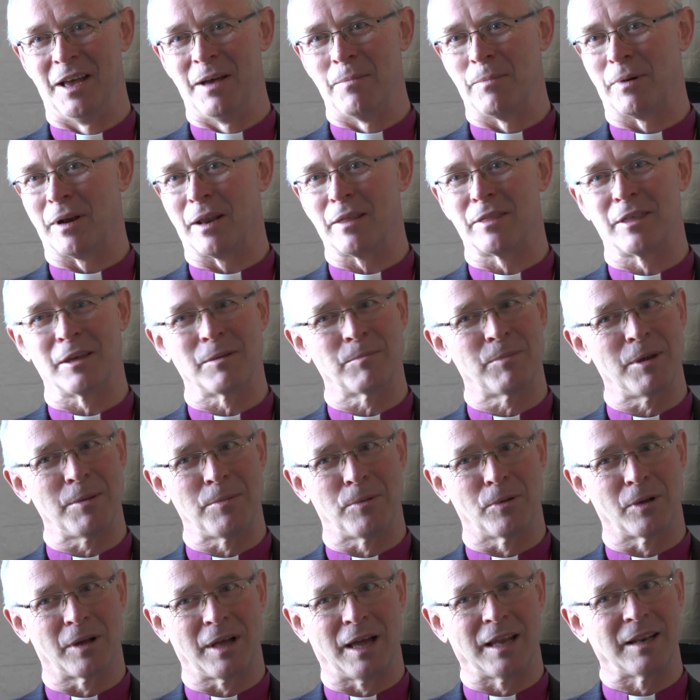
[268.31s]
But I think
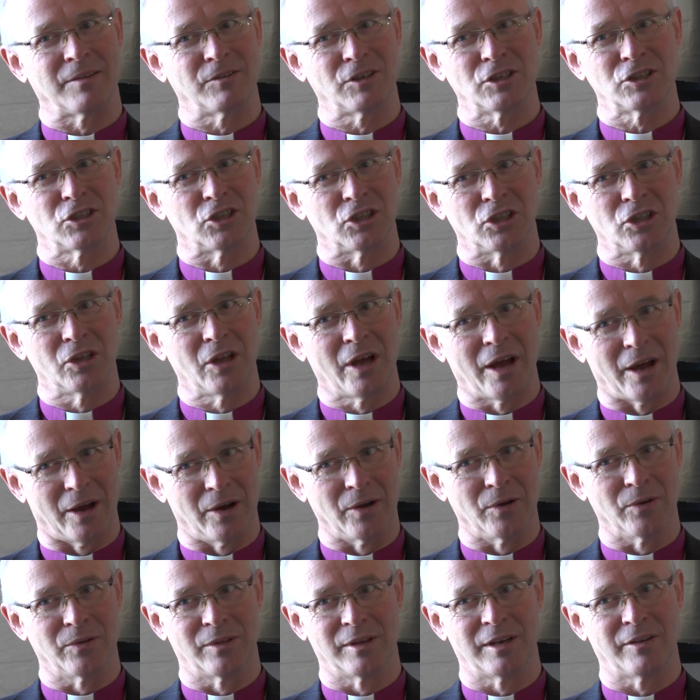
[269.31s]
people kind of just
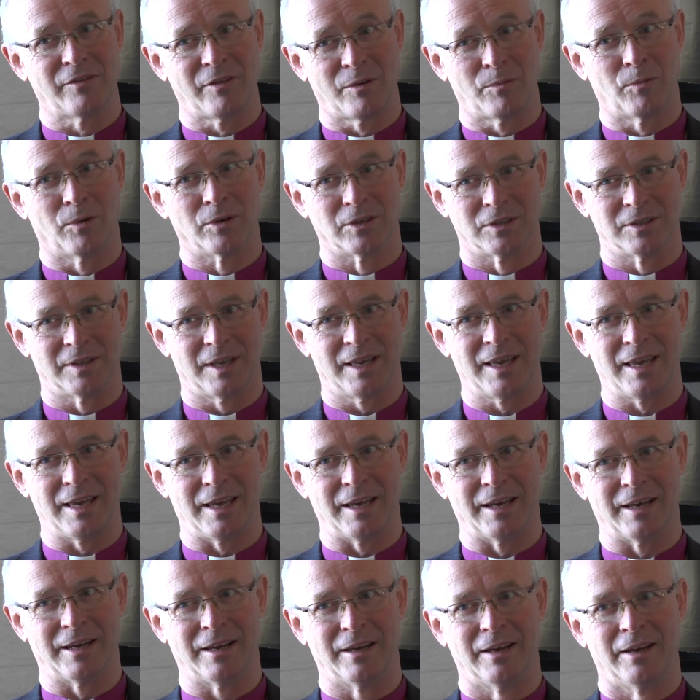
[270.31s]
know that if it wasn't
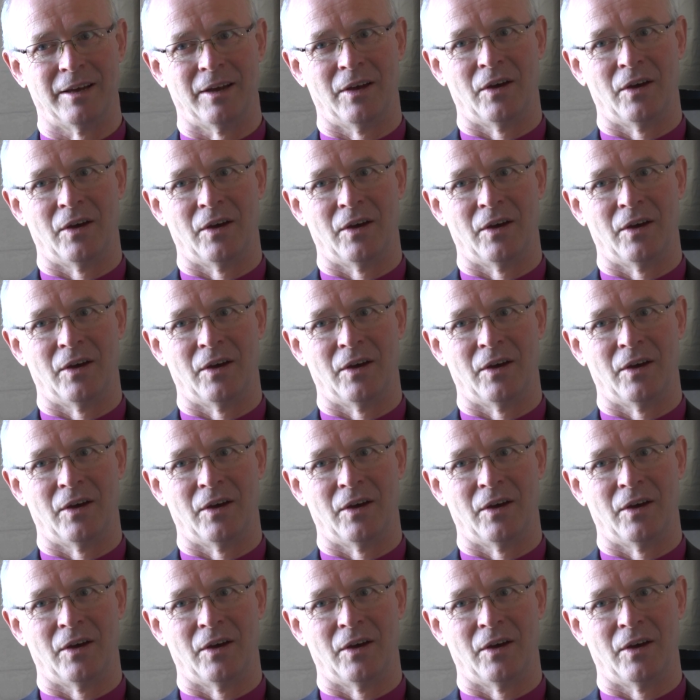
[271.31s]
here,